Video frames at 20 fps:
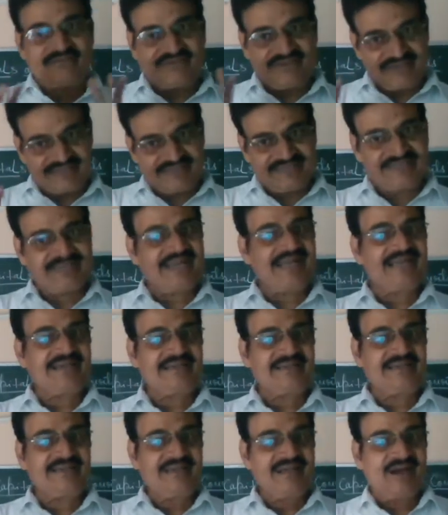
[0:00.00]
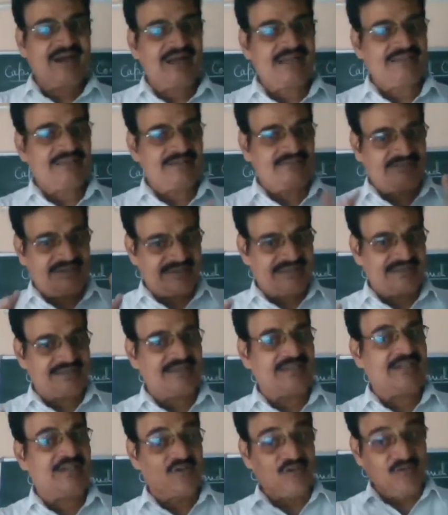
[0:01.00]
very grand and the
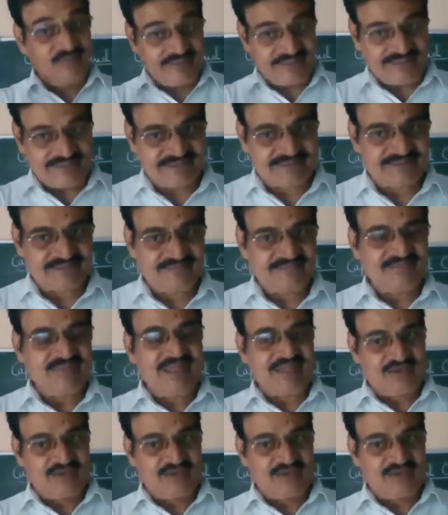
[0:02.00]
very luminous